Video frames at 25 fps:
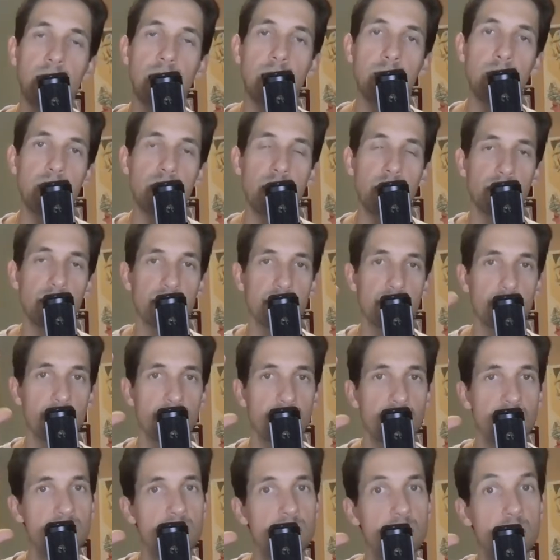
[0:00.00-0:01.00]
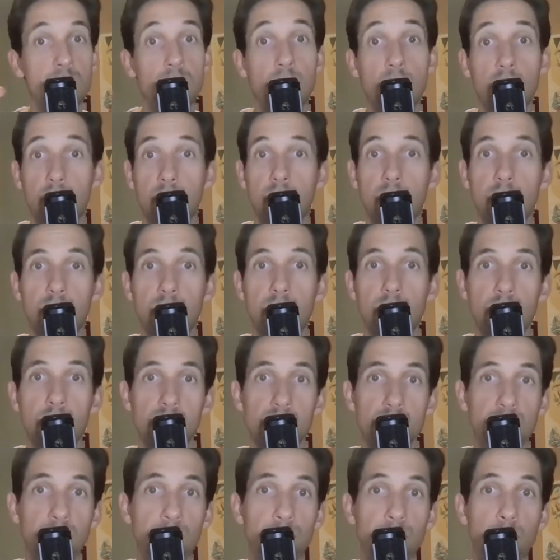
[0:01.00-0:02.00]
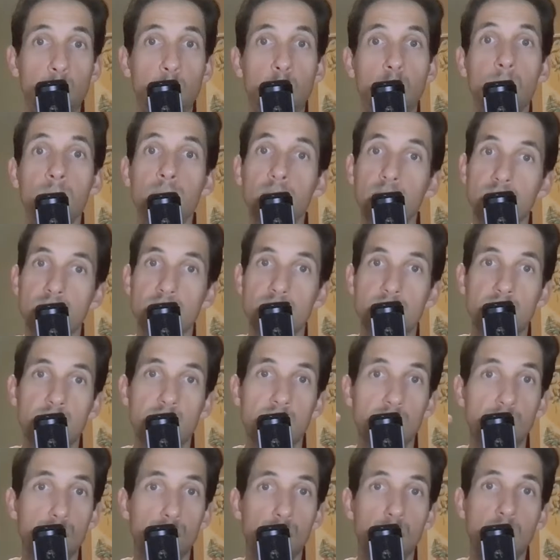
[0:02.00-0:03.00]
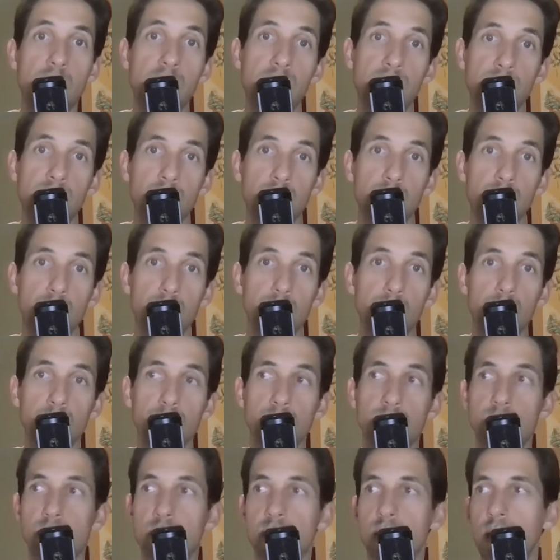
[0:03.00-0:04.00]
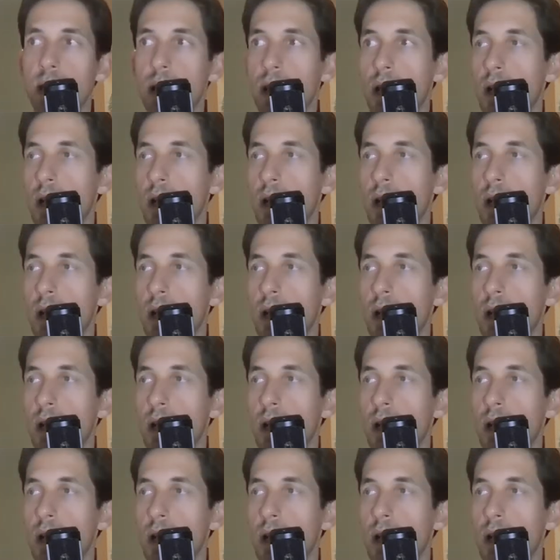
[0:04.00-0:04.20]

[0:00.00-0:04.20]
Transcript: I mean, they're so stuck in these formulas that they try to use.